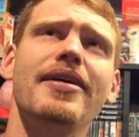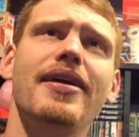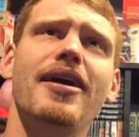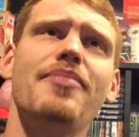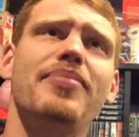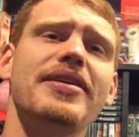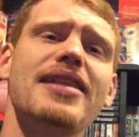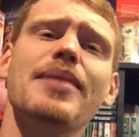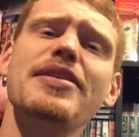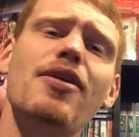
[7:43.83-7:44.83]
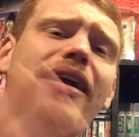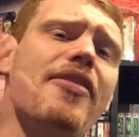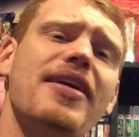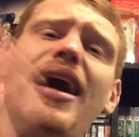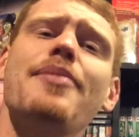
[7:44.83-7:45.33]
But yeah, let me know down
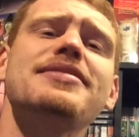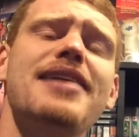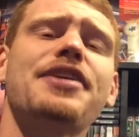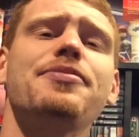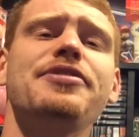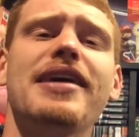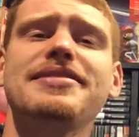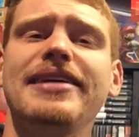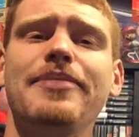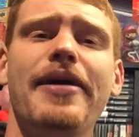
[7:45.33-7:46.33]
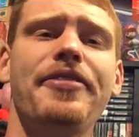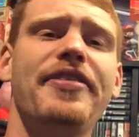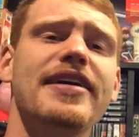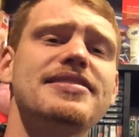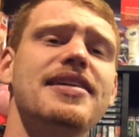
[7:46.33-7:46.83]
in the comment section what you guys think about
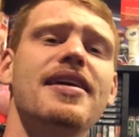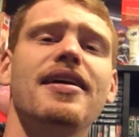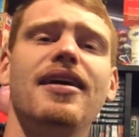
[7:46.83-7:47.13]
this.